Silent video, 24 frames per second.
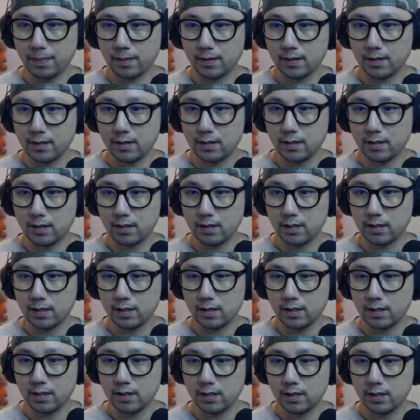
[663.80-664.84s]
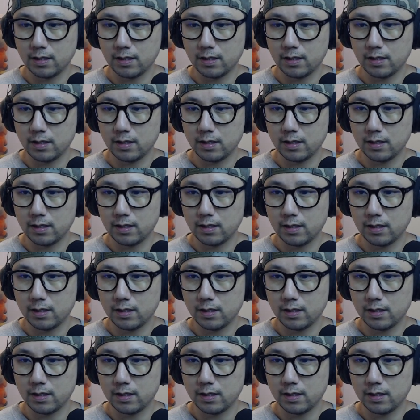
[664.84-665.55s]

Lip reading: (no one is talking)